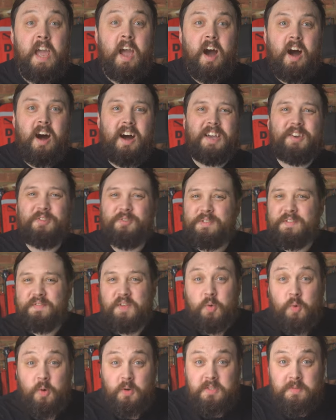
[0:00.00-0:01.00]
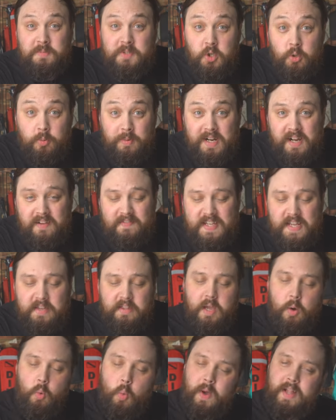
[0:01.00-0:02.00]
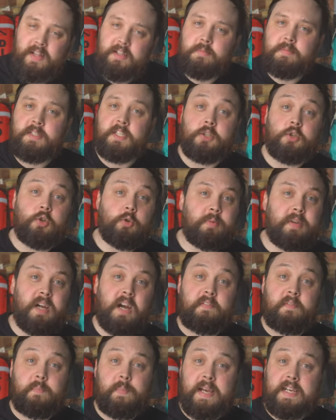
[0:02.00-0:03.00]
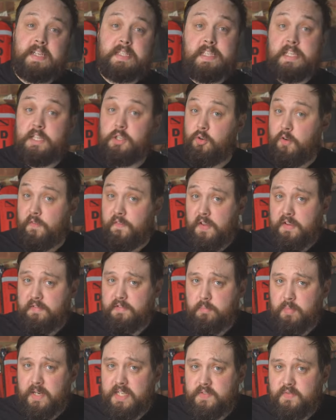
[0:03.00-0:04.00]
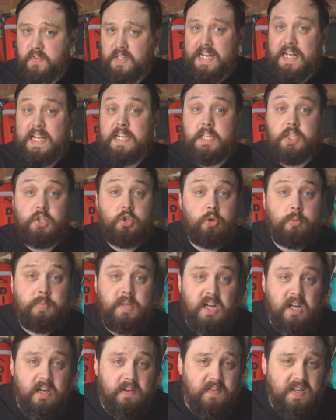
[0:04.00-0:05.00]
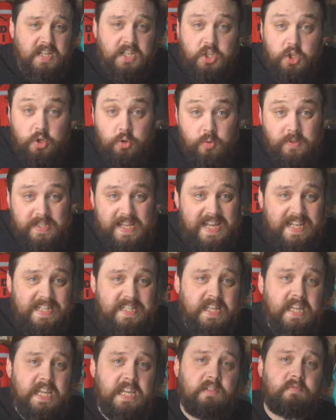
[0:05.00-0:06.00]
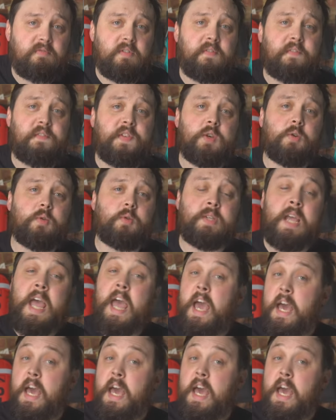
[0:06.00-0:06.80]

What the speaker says: Hi, all of you awesome scuba divers out there. Welcome to Scuba Diving Magazine, your favorite place for the latest scuba diving news and gear reviews.